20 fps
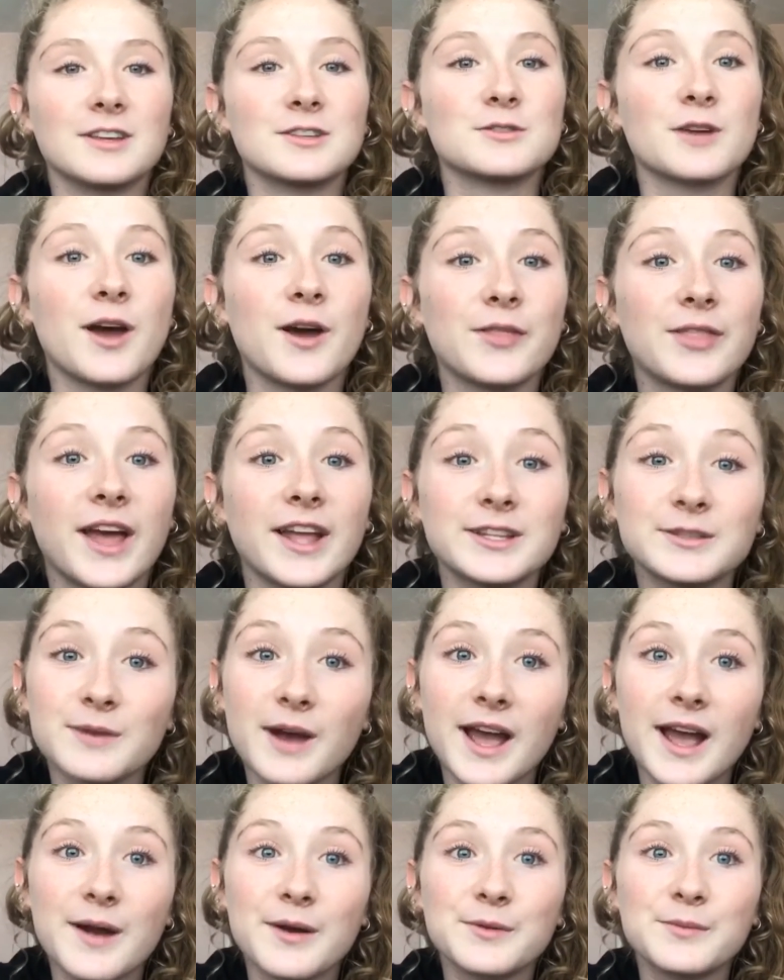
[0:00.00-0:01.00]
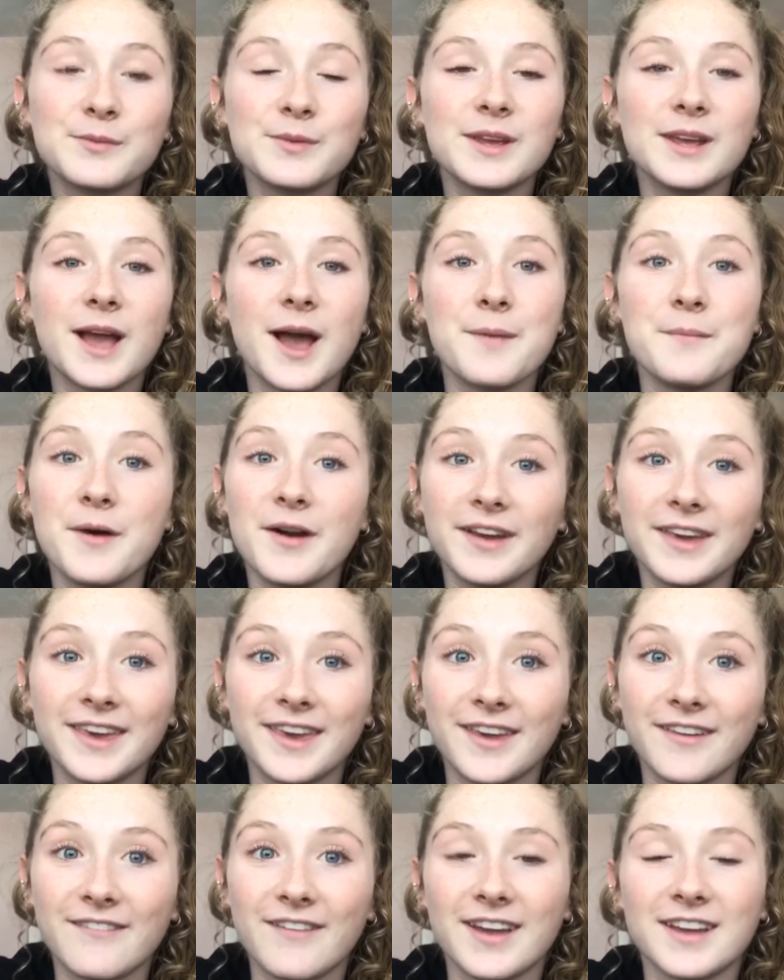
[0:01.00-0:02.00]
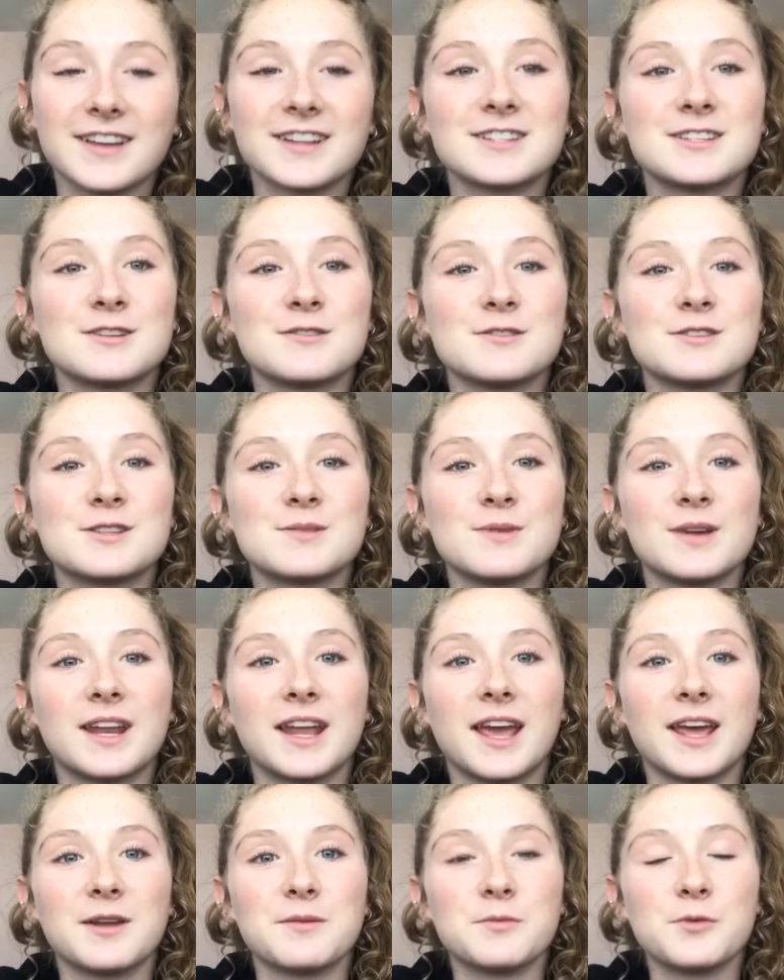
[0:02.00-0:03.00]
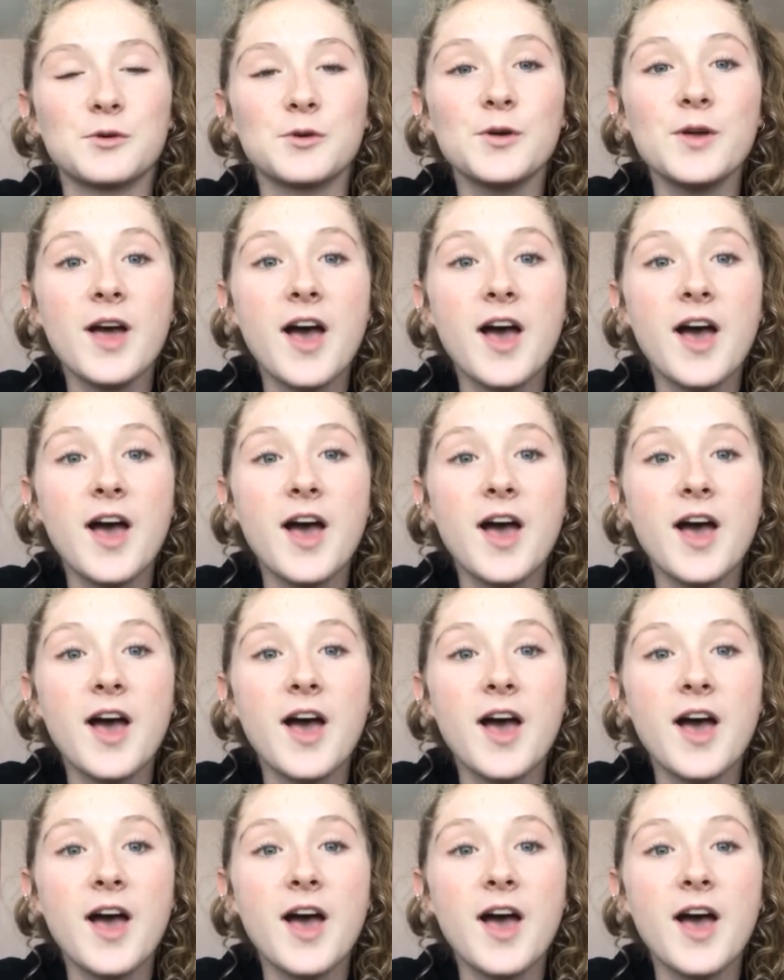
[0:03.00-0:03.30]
So that's why I would be a monkey if I could choose to be an animal.